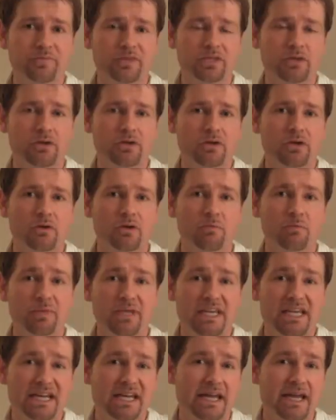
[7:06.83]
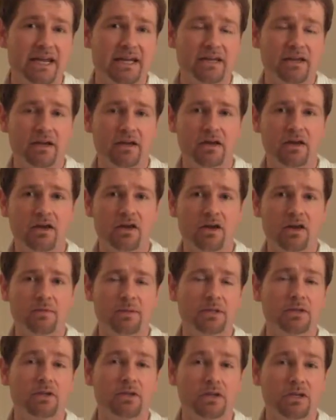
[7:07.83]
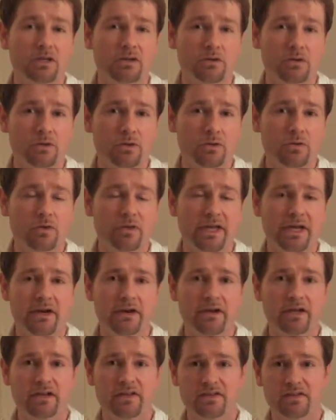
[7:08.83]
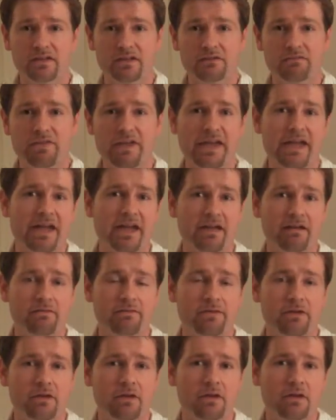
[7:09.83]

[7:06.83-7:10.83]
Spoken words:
You can go to bni.com and look in your local area to see if they have